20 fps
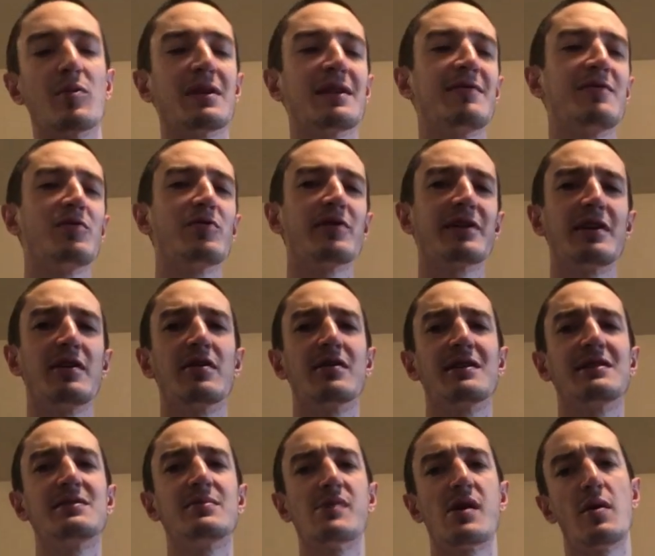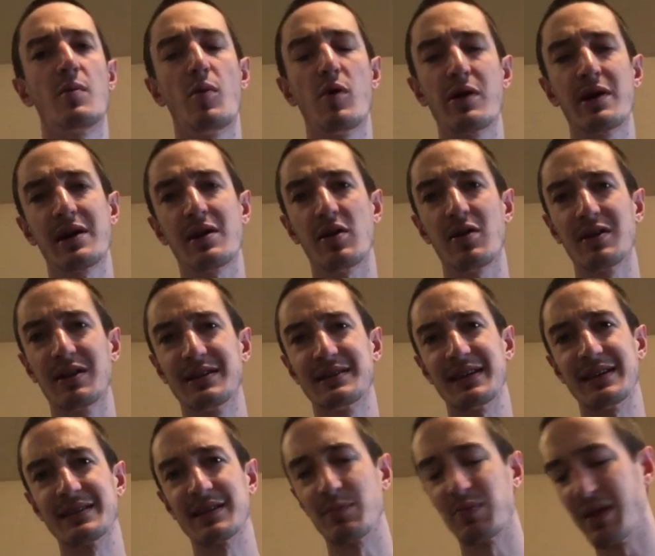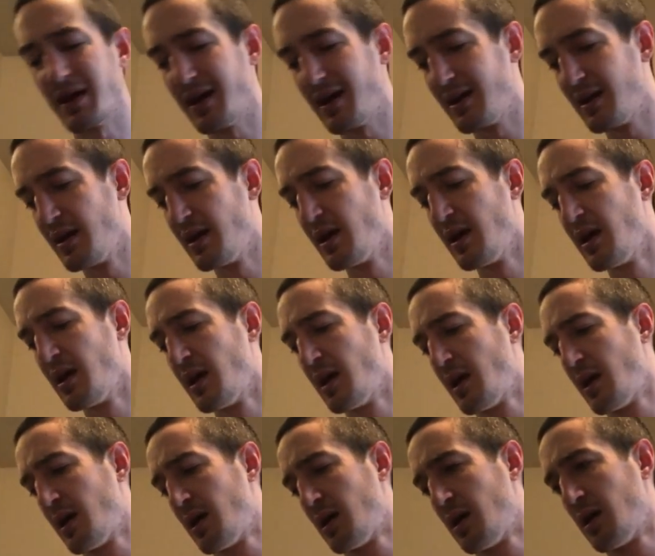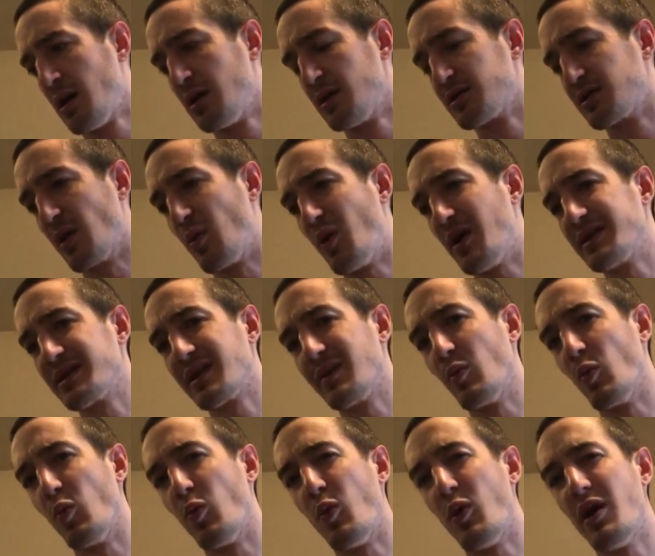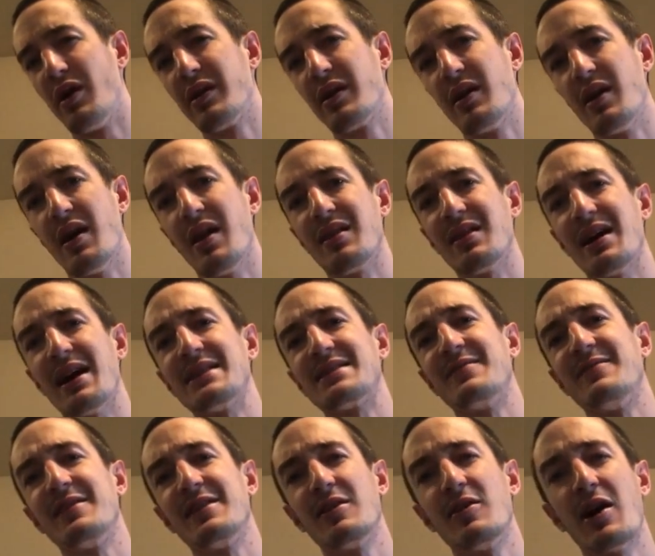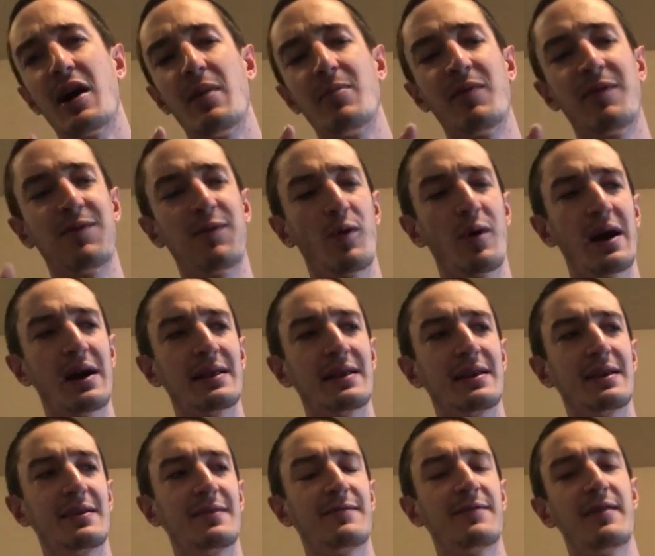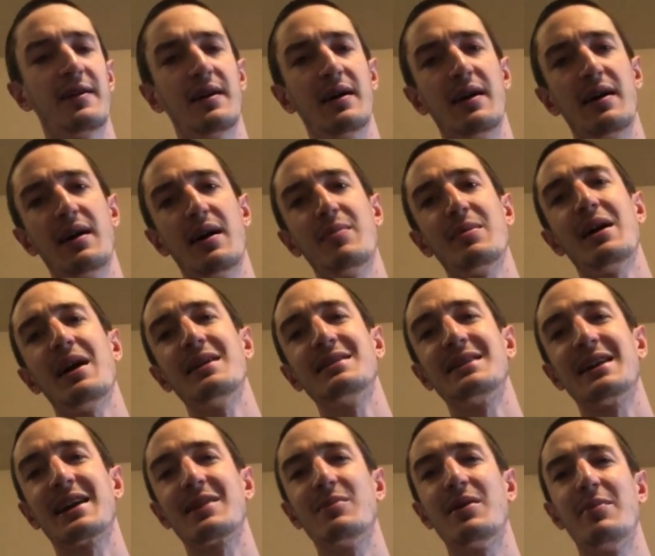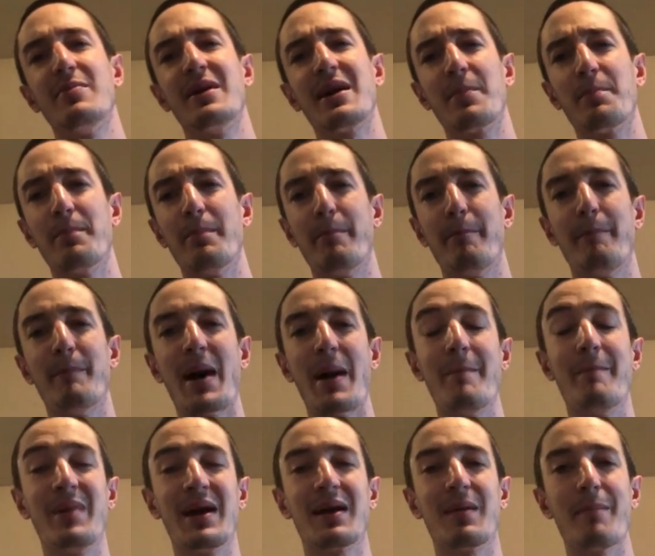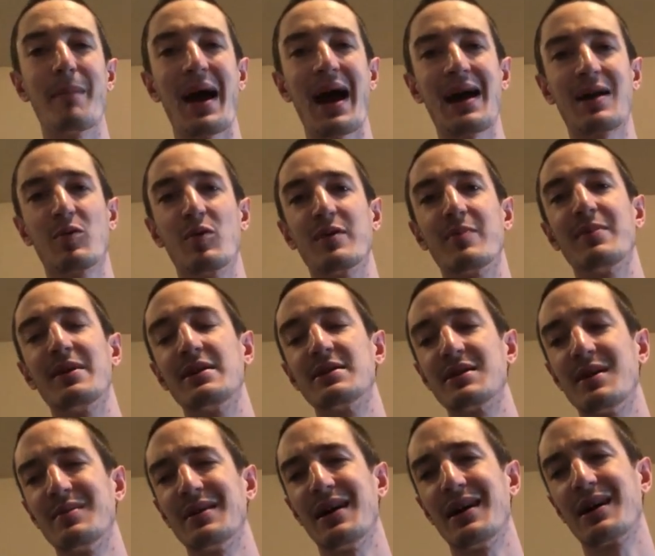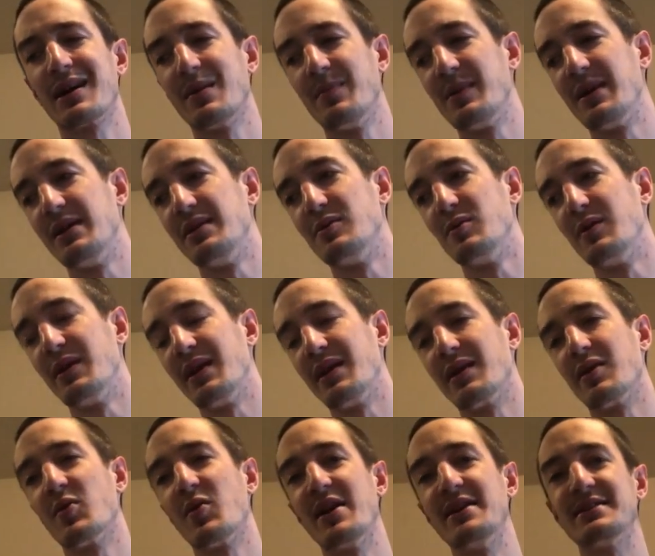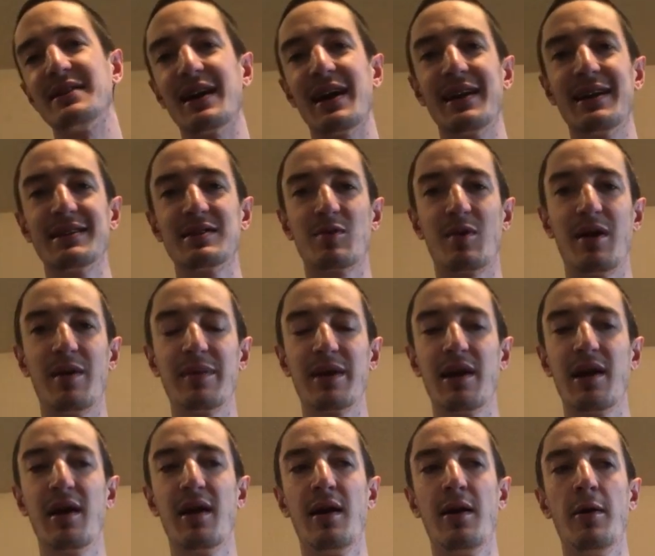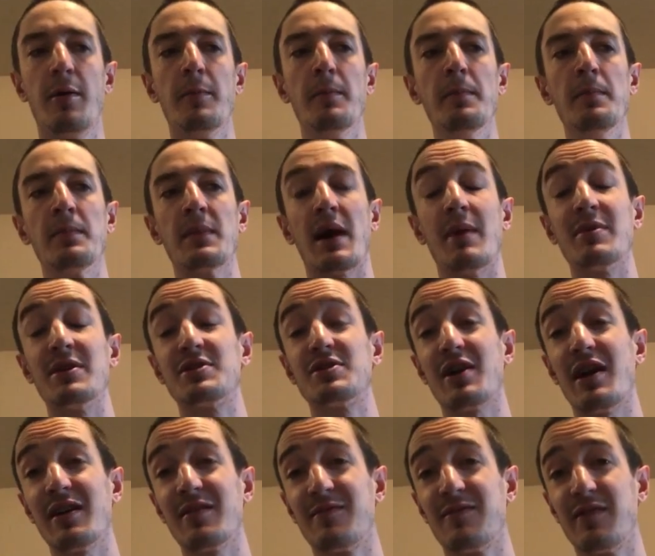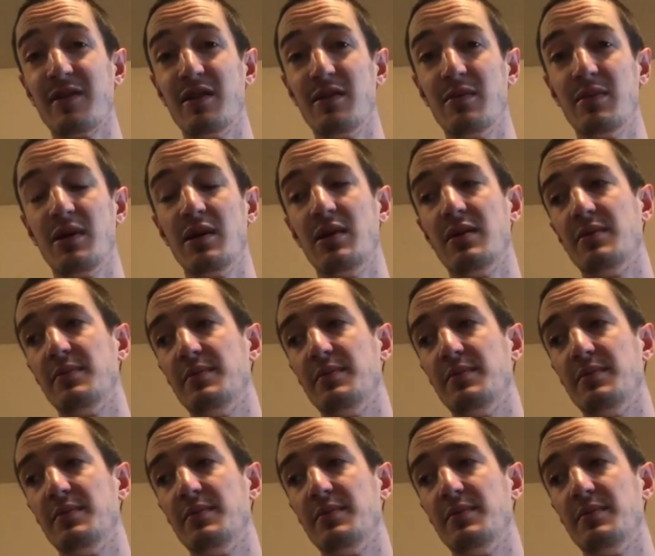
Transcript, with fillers: We're leaving really early tomorrow morning, or at least that's the plan. So I wanted to get one last video out before I leave. I'm not taking my Big Mac with me, so I'm not going to be doing any crazy edits while I'm there. I'm going to try and film